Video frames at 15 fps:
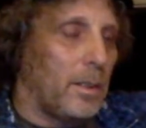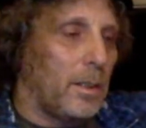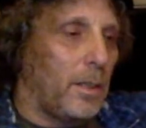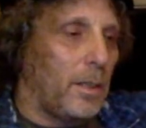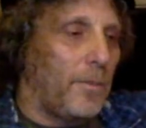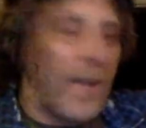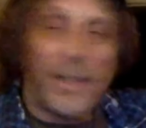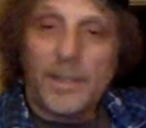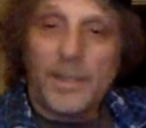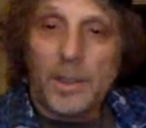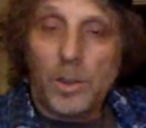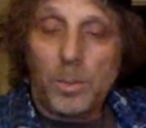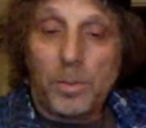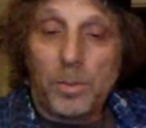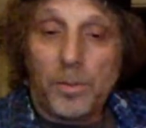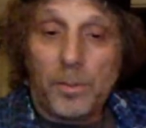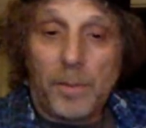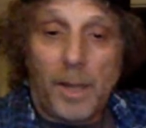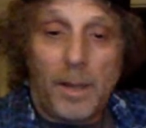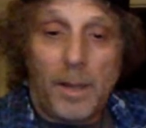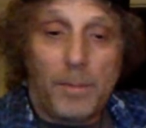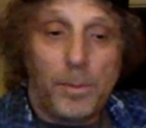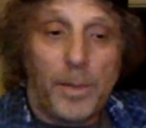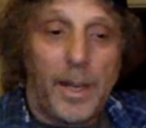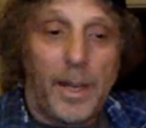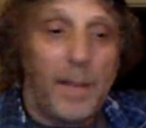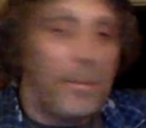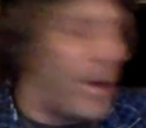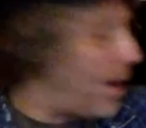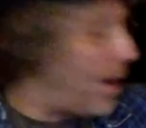effects loop from the
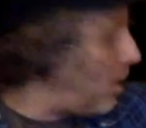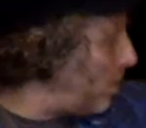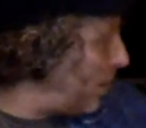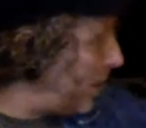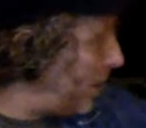preamp out